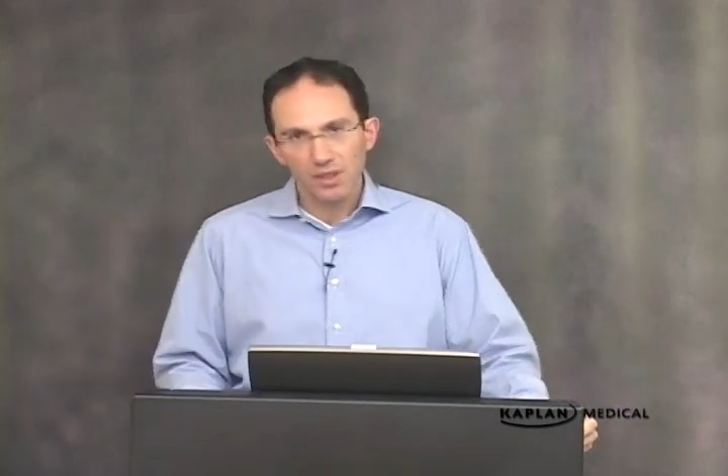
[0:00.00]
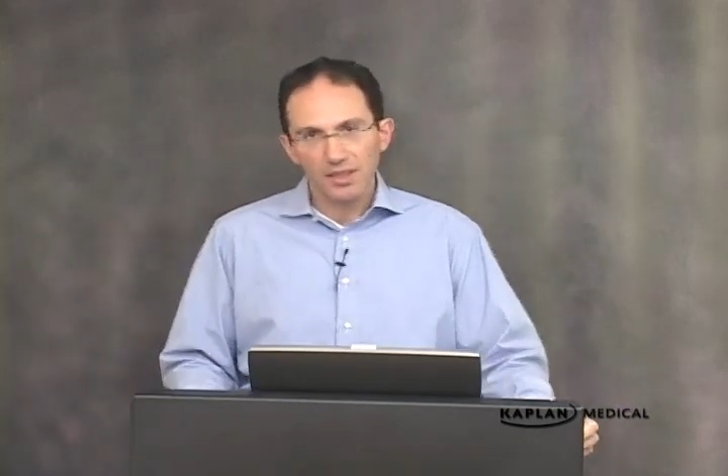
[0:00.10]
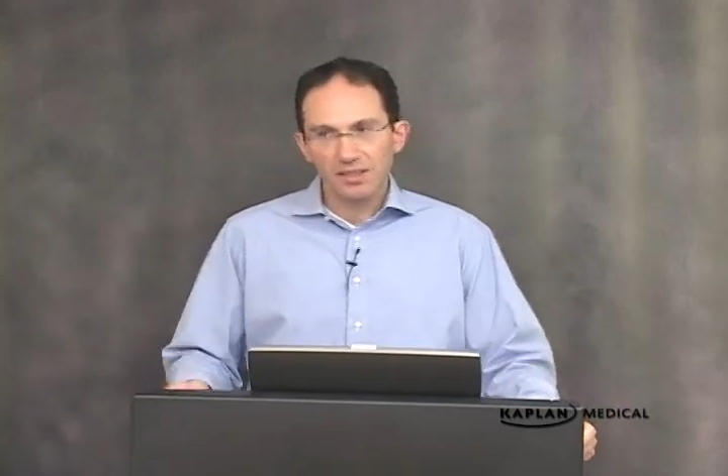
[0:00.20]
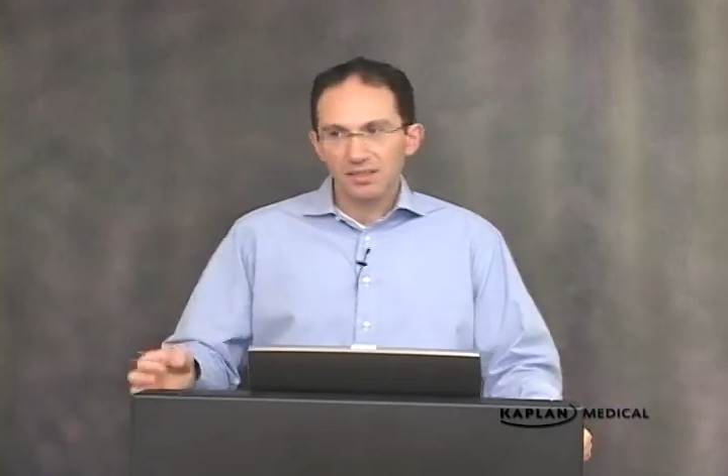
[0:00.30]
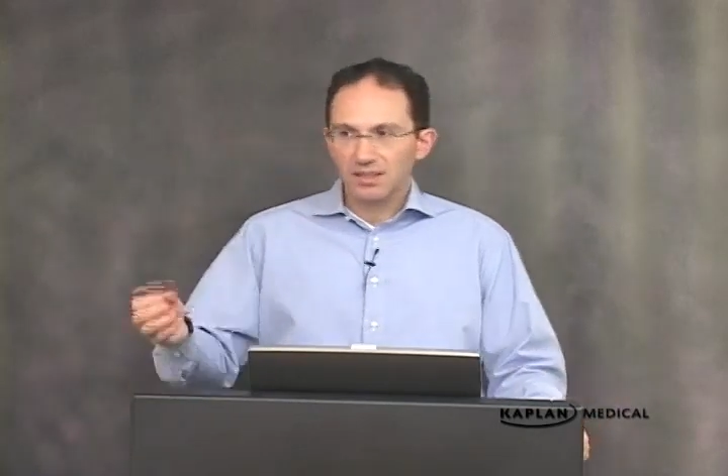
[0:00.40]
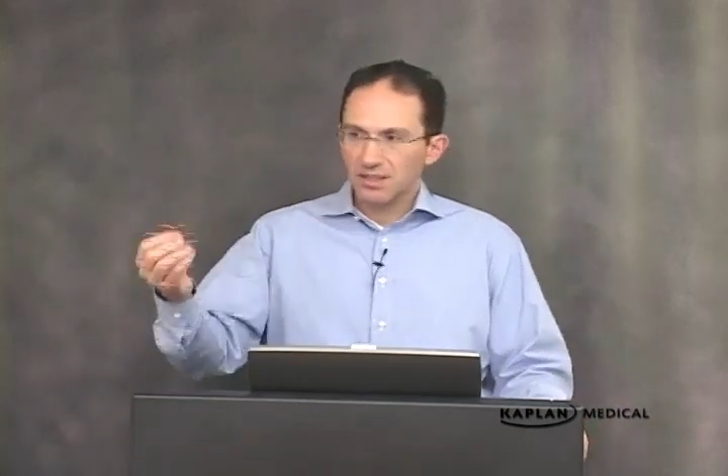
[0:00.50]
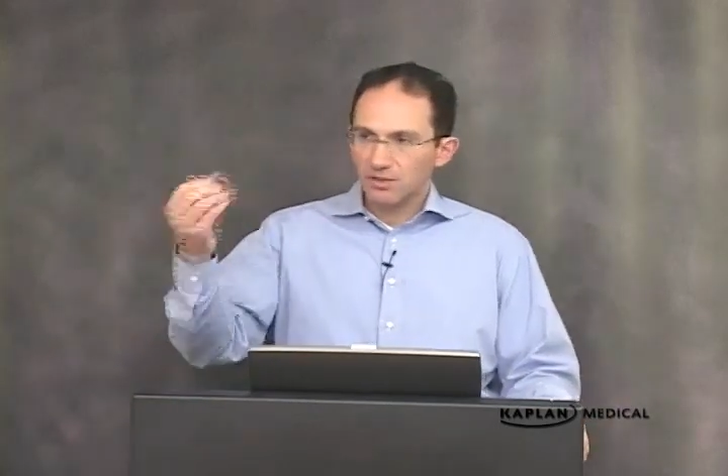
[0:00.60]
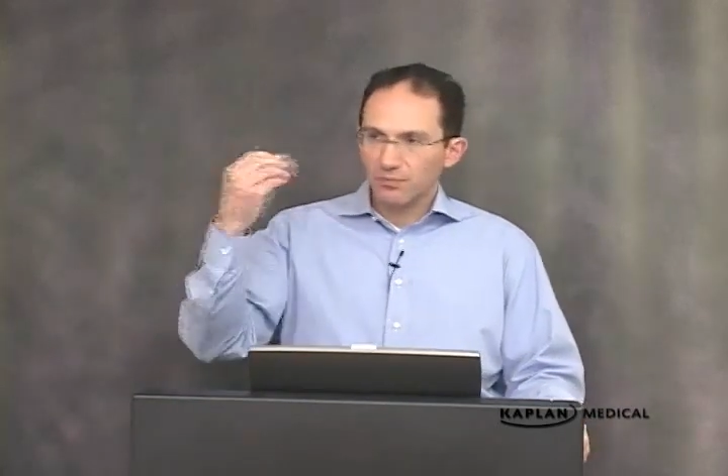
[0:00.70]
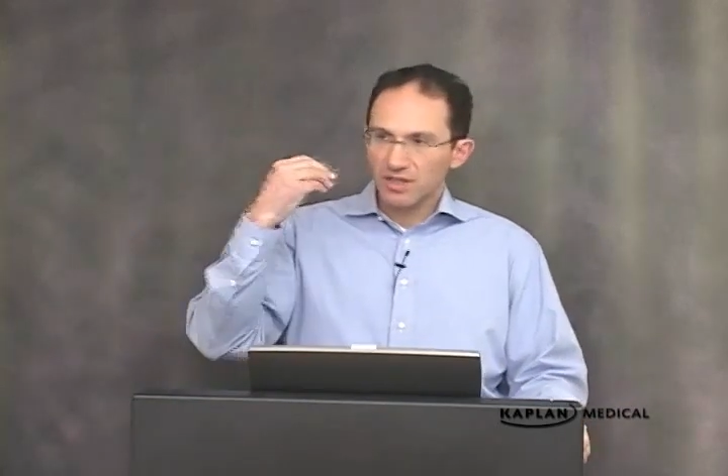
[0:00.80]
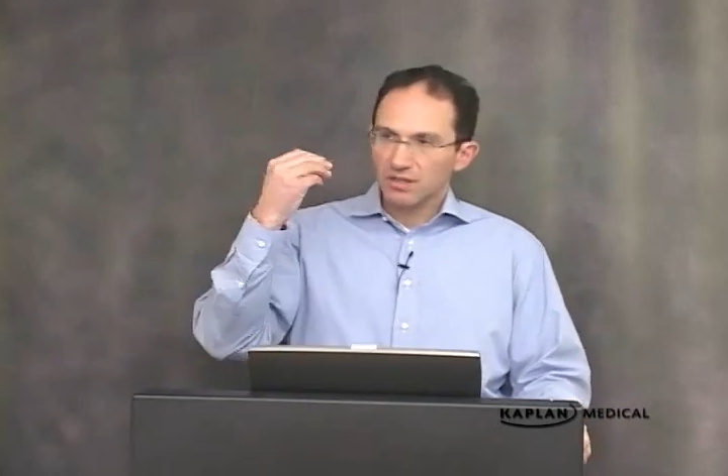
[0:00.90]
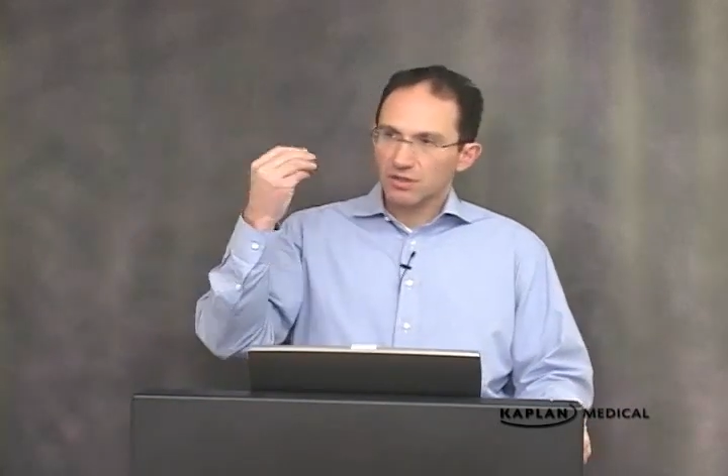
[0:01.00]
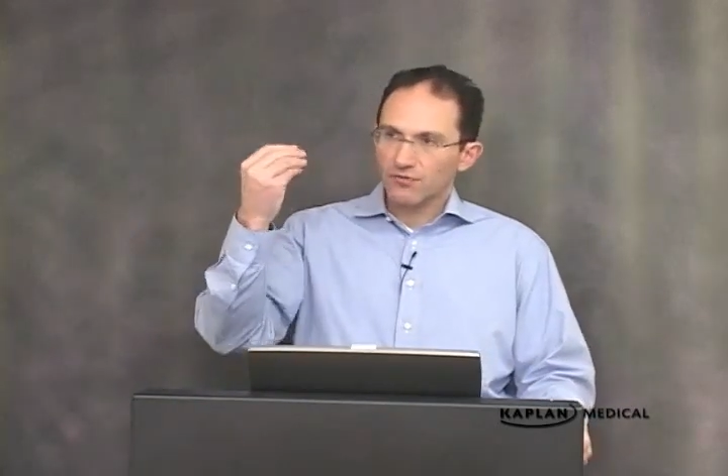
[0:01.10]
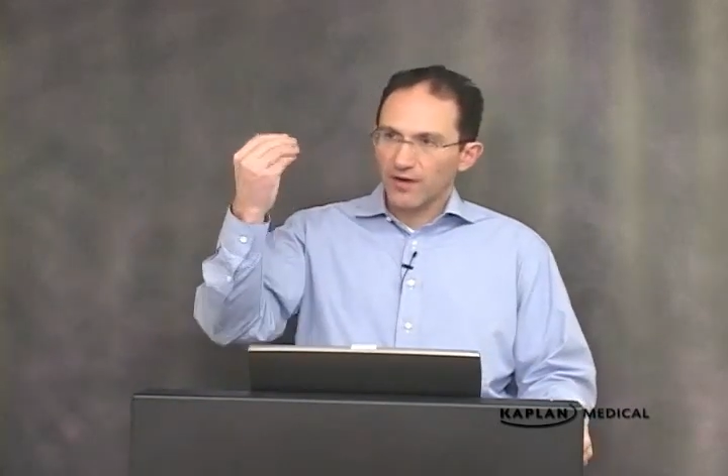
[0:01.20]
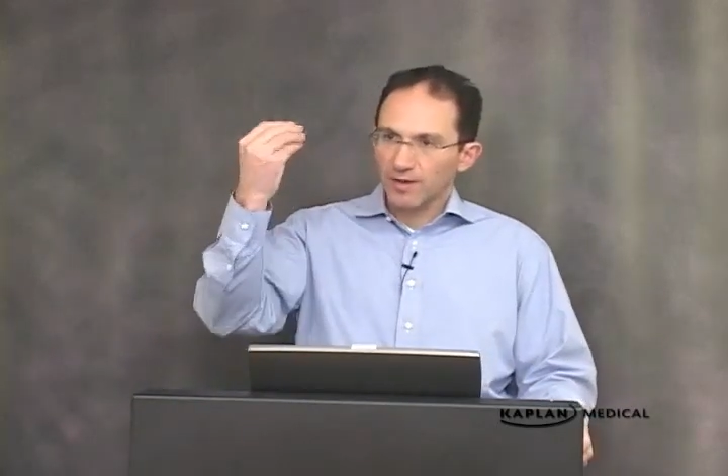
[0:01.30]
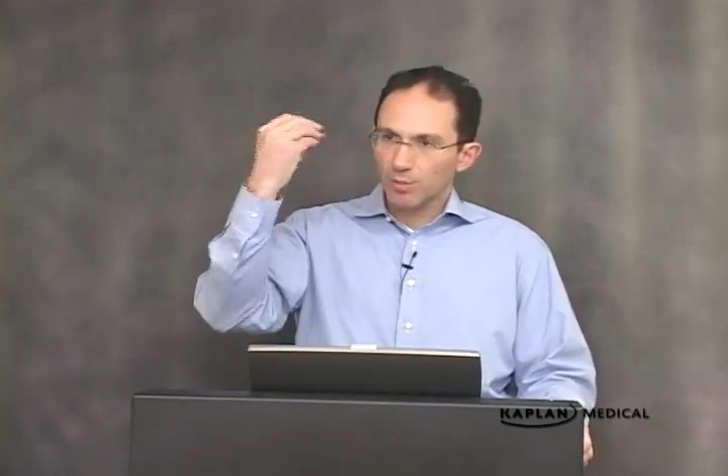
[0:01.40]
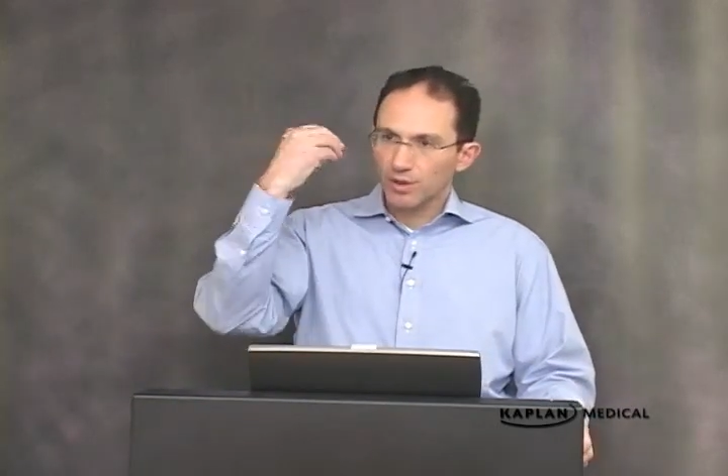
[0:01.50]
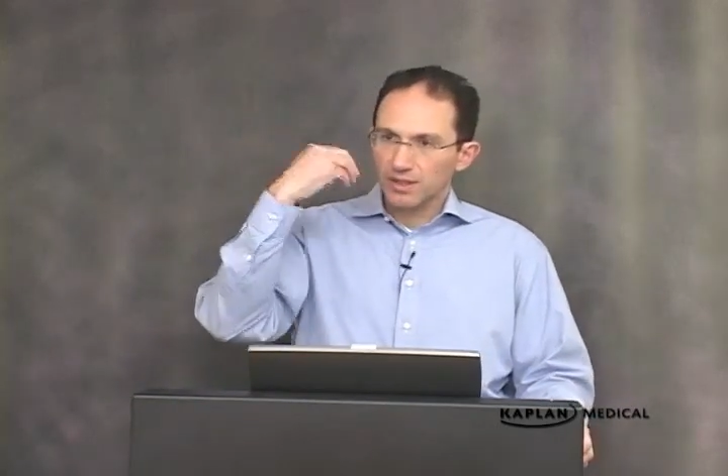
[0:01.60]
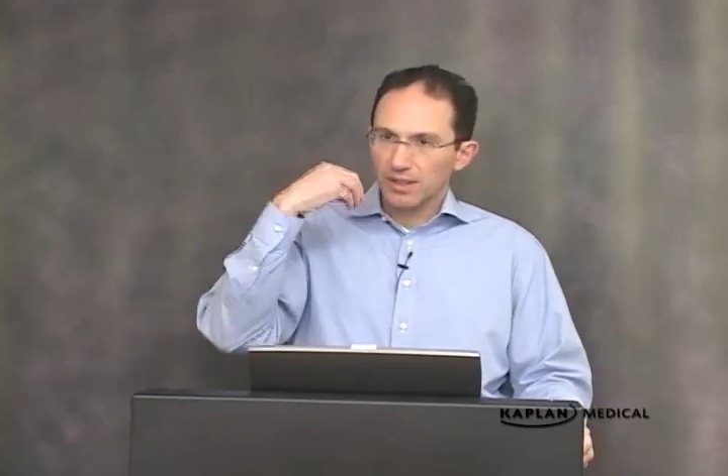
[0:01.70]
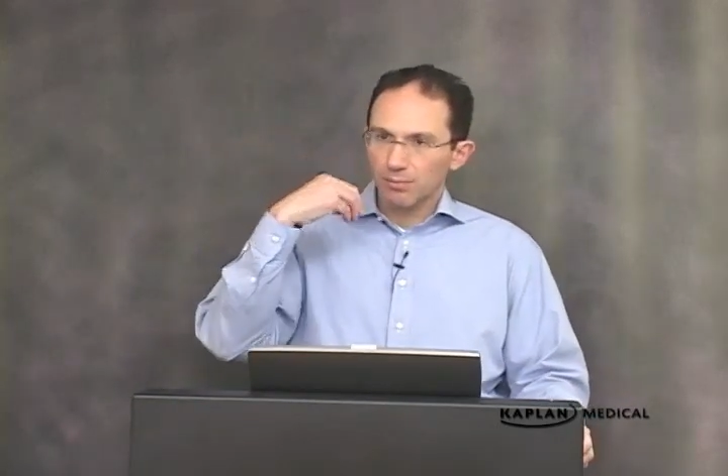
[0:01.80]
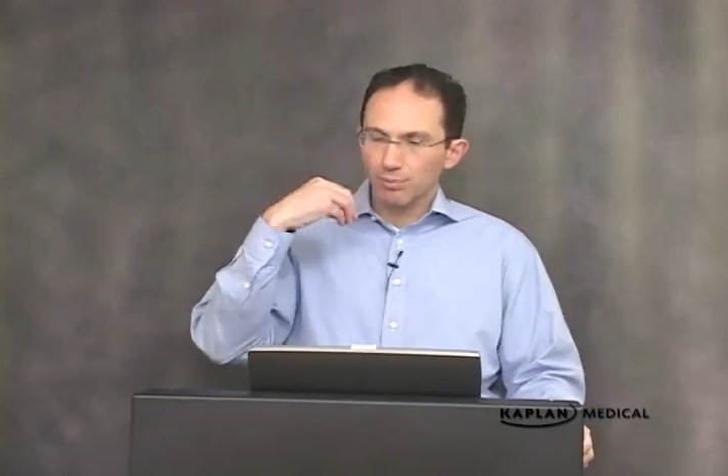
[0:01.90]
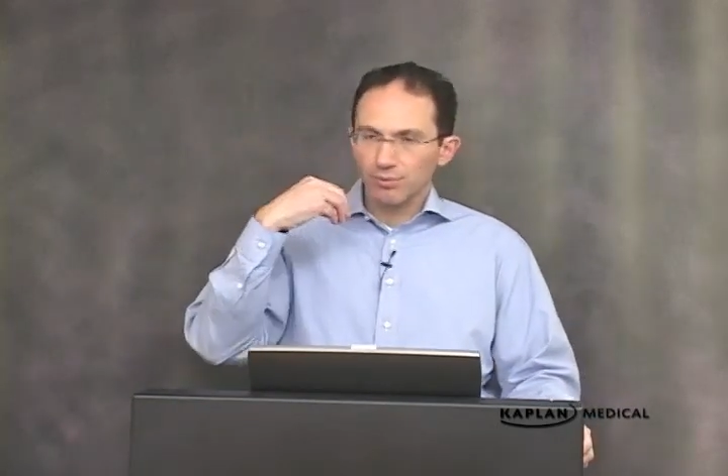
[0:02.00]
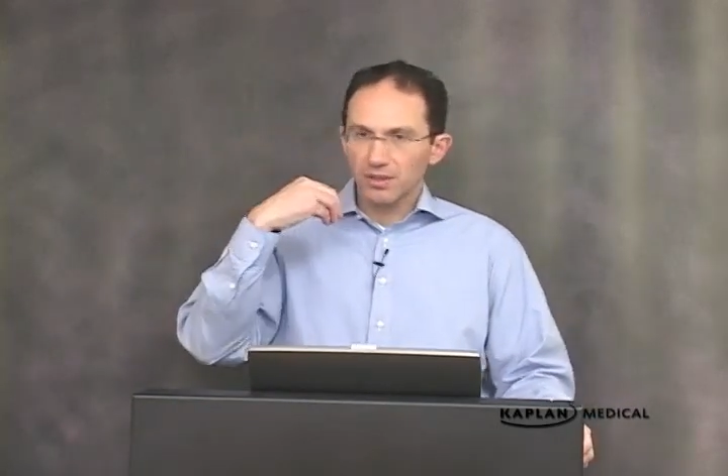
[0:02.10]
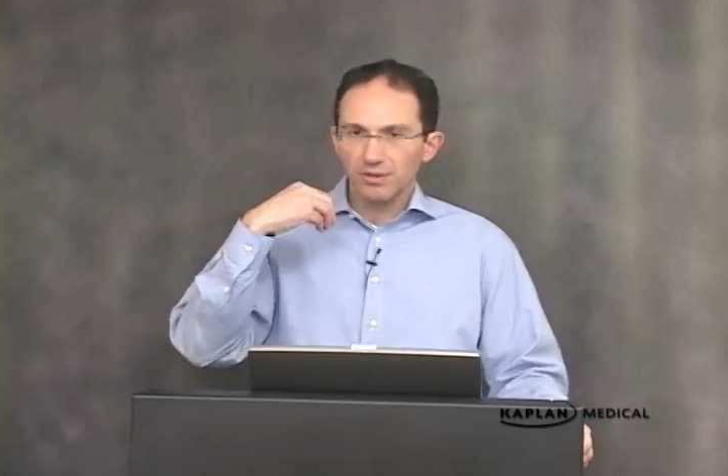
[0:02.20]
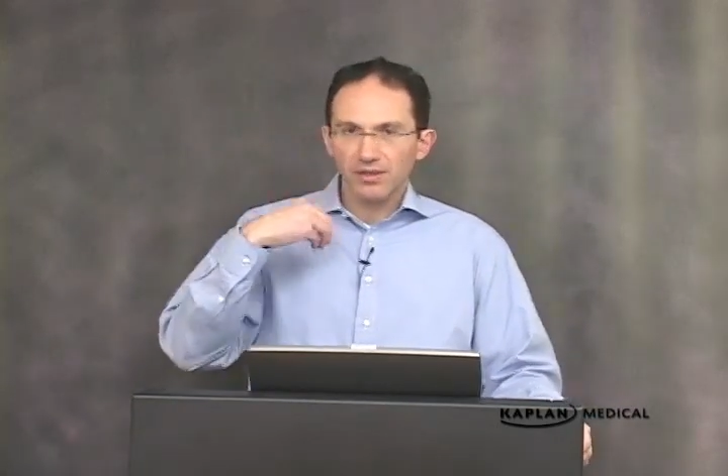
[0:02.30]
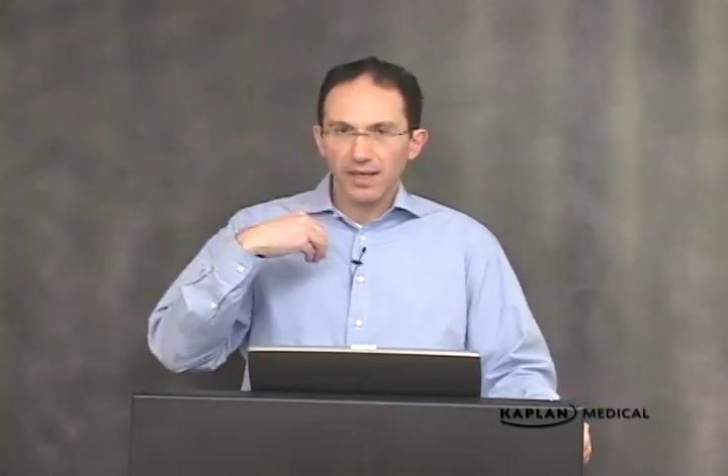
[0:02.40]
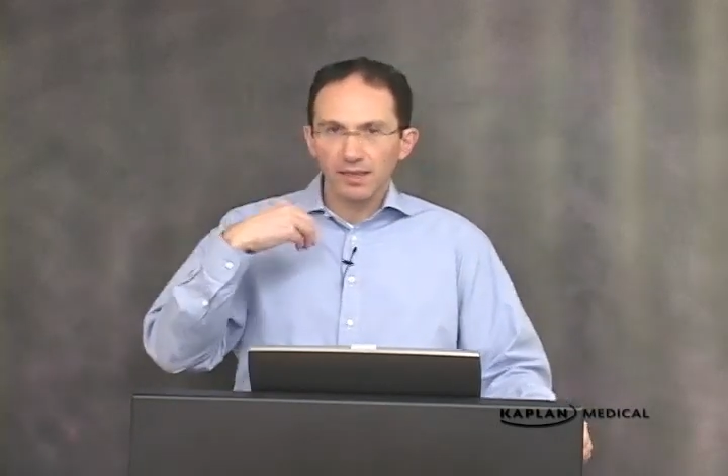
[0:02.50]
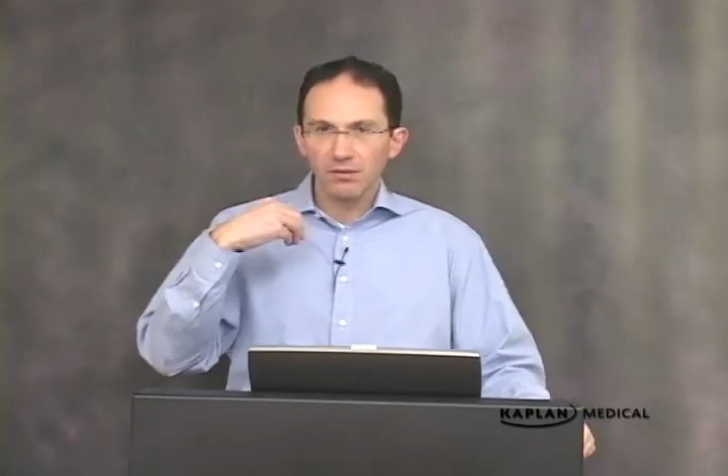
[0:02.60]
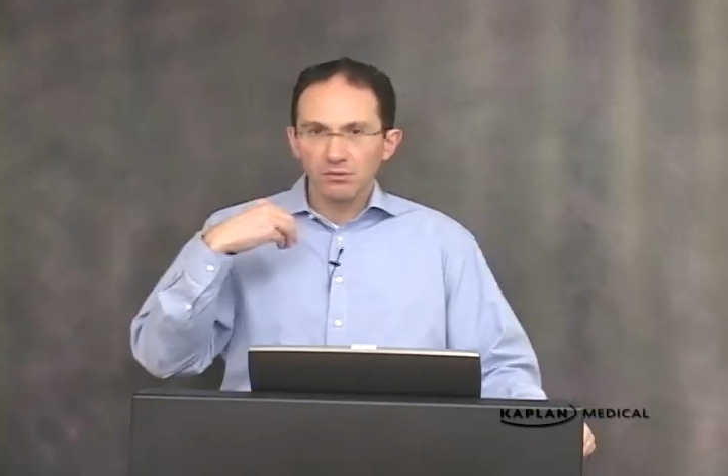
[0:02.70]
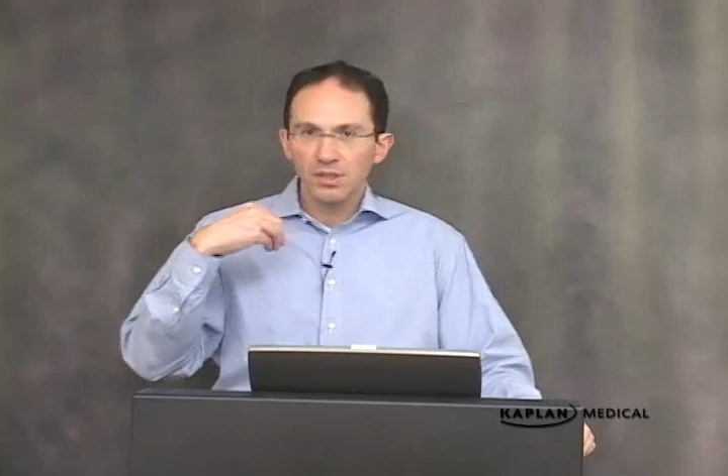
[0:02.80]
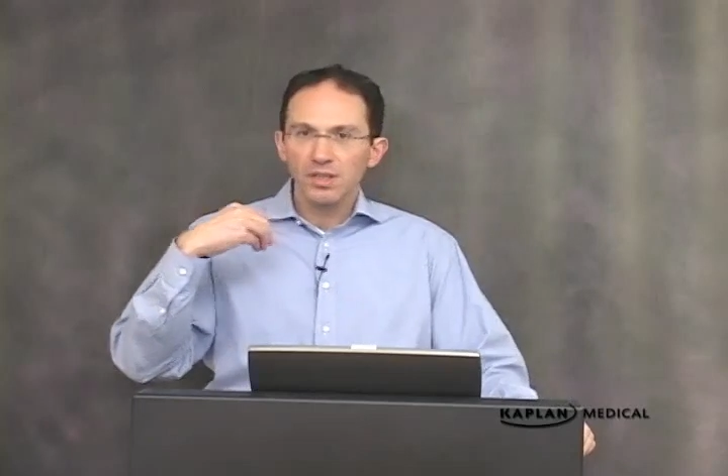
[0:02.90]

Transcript: it's the asbestos fiber that they breathe down,